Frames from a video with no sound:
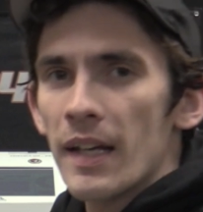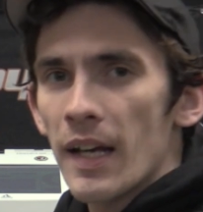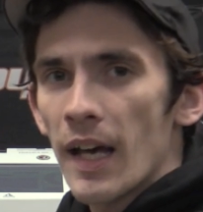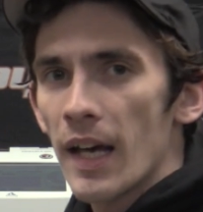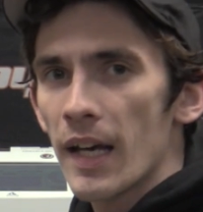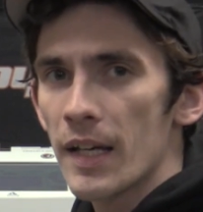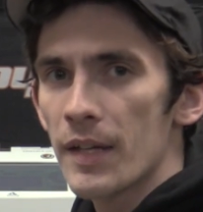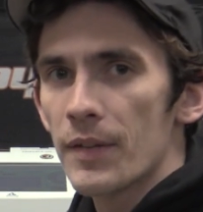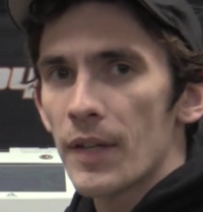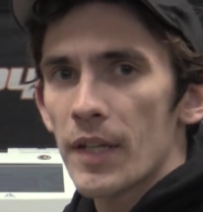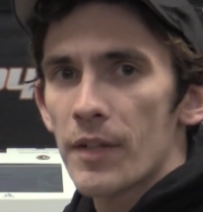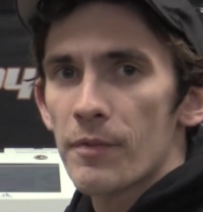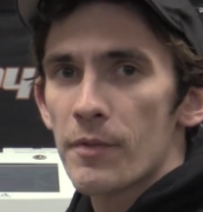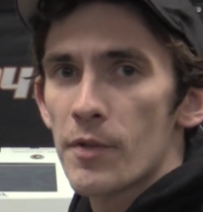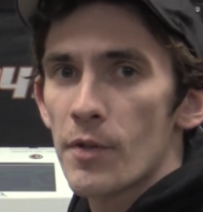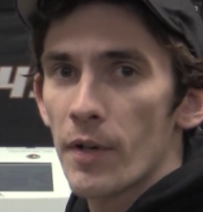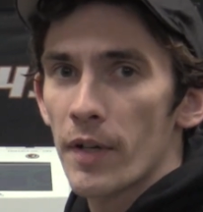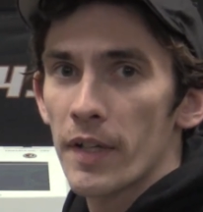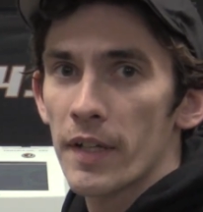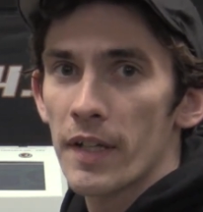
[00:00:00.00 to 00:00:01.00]
Hey, thanks for
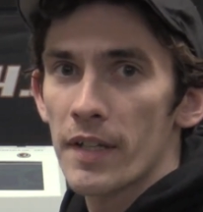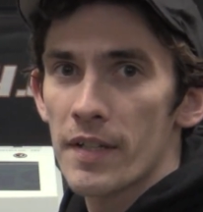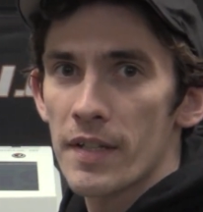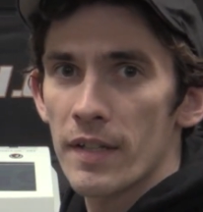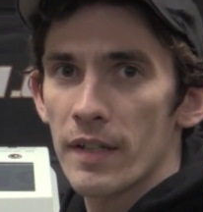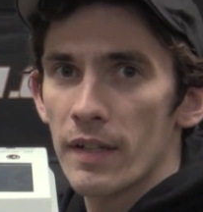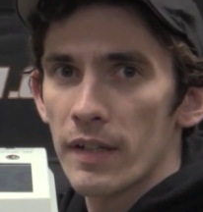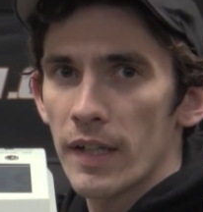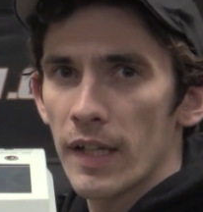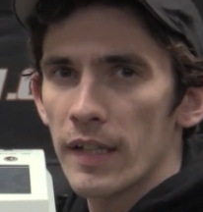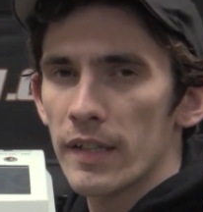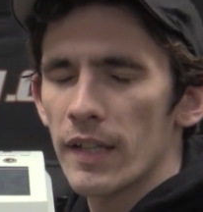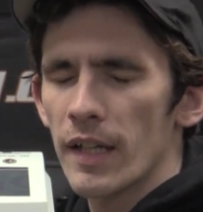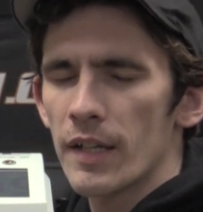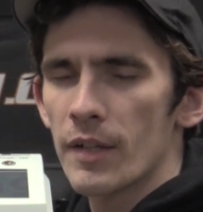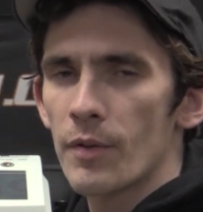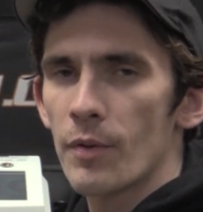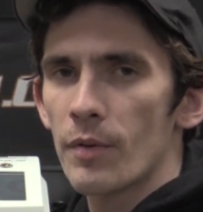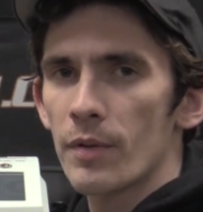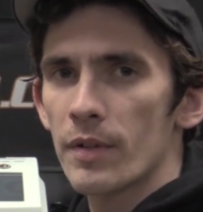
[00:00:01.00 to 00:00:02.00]
joining us here at
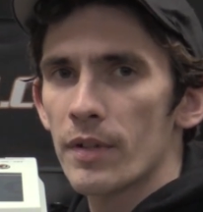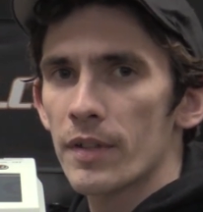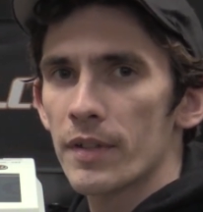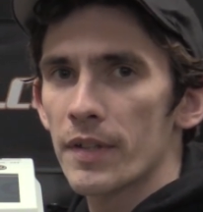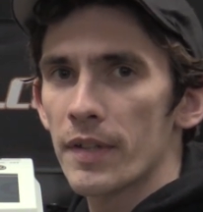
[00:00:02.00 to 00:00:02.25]
Canine Corner.